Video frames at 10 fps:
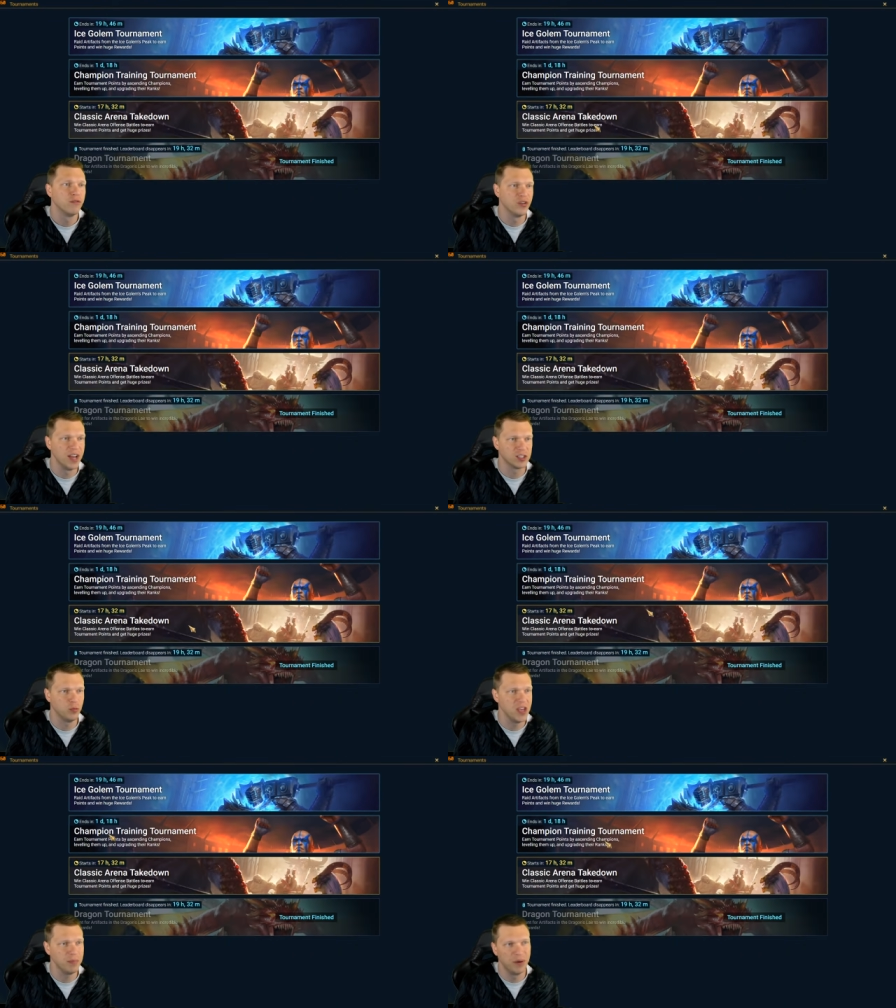for next
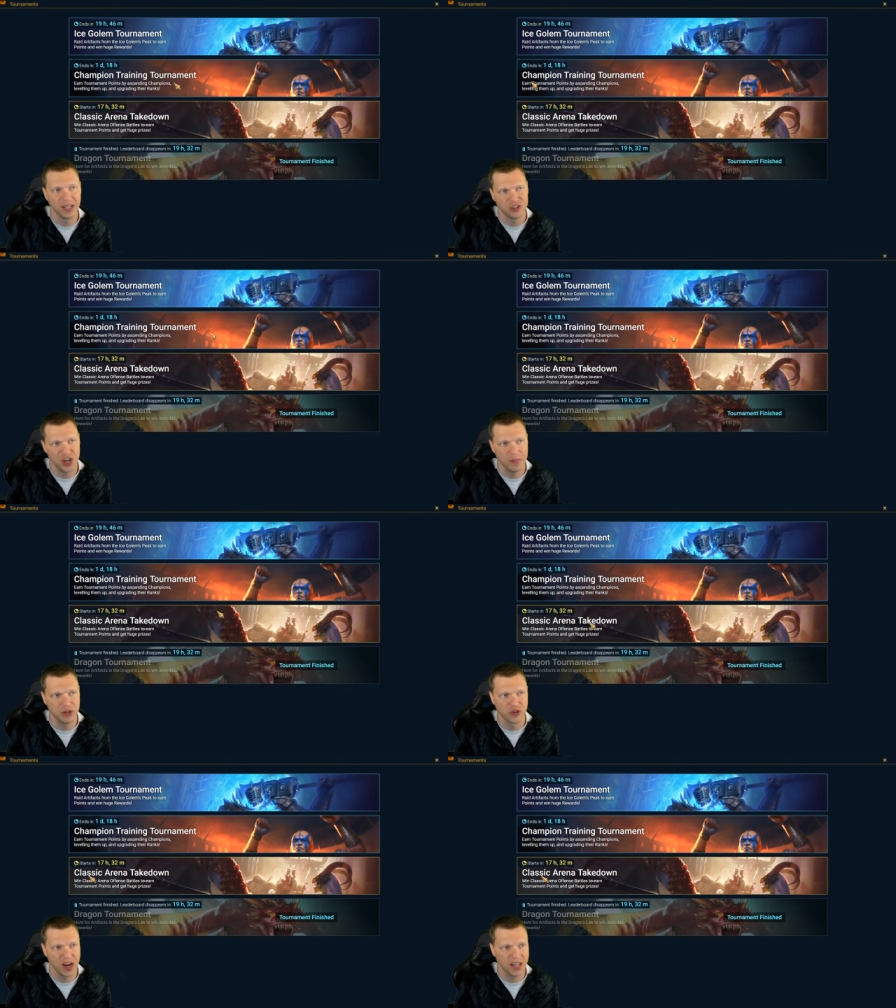week. But it's champion
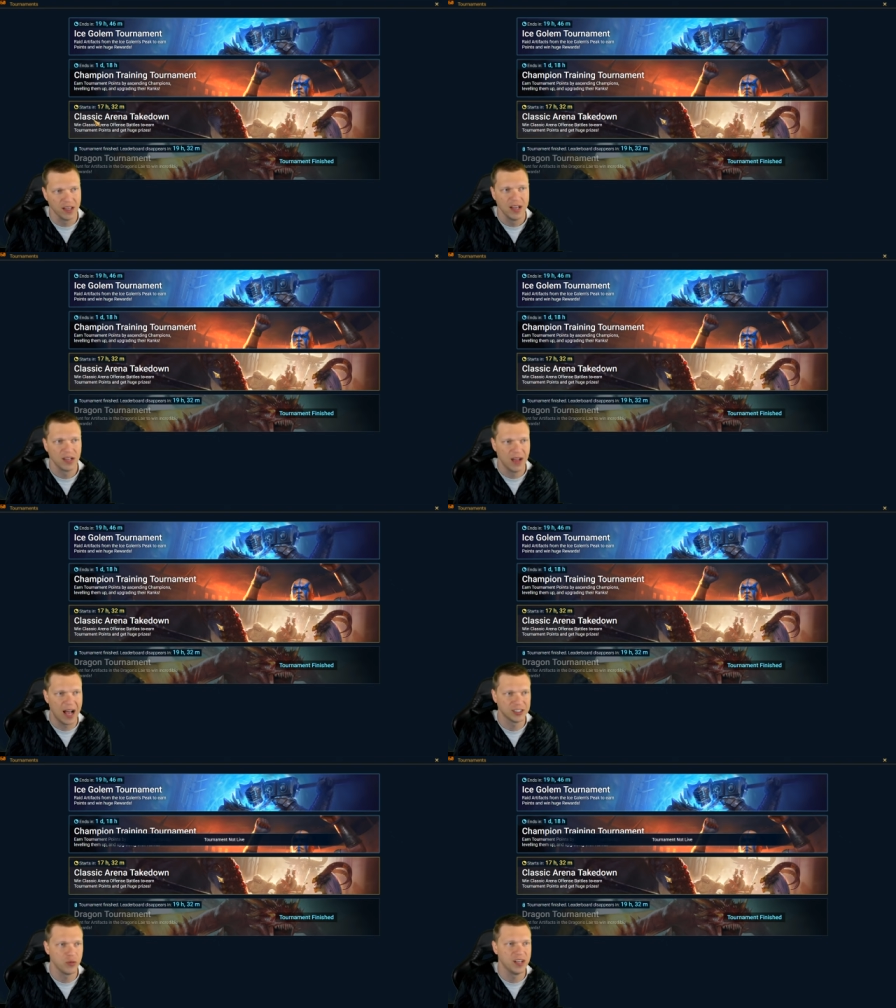training,
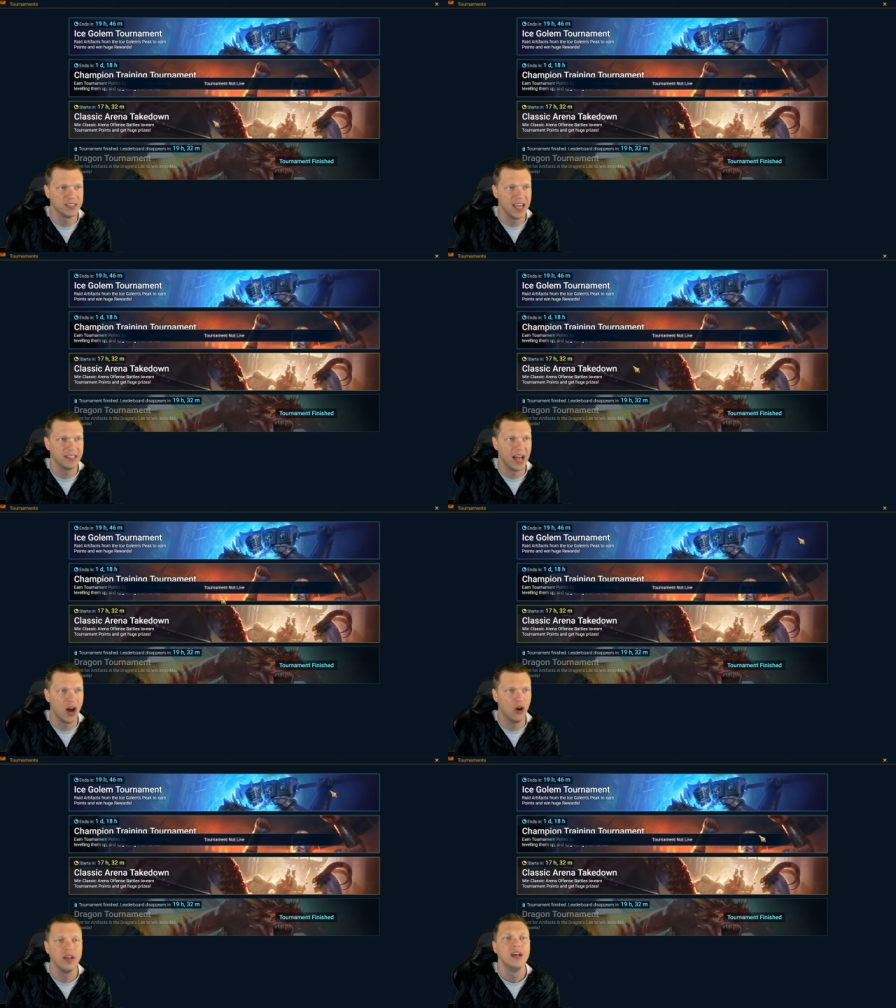Classic Arena
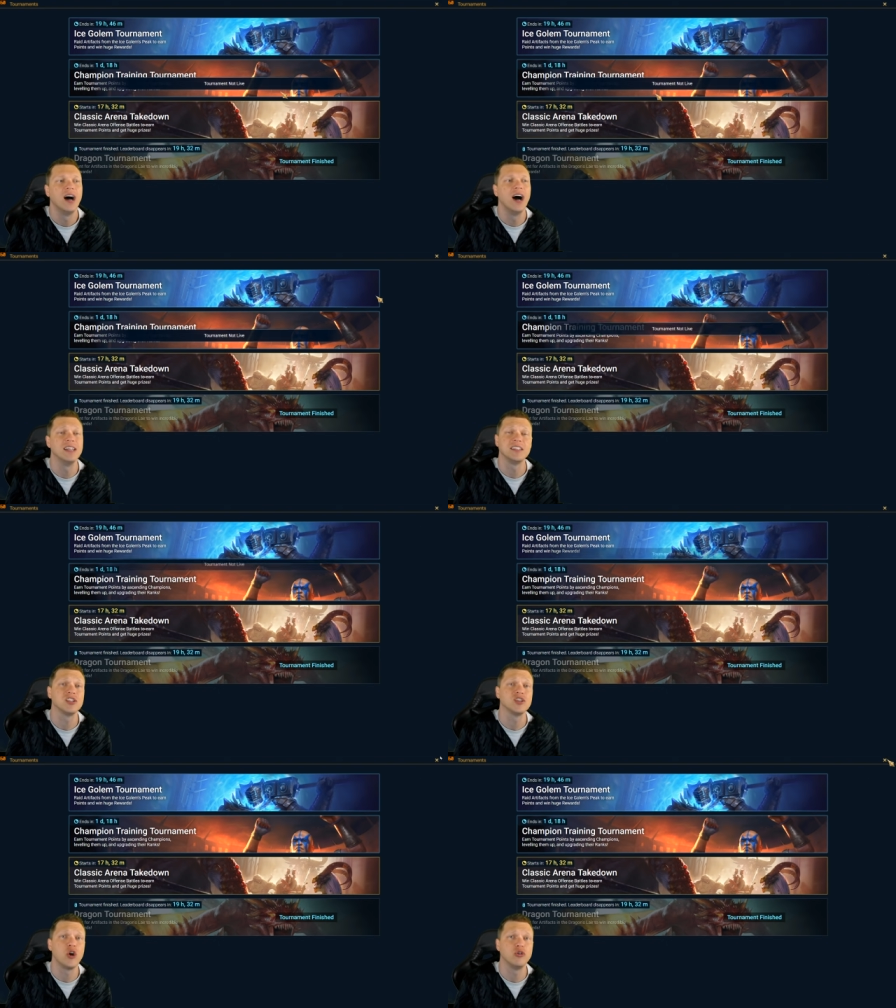Takedown uh, is going to start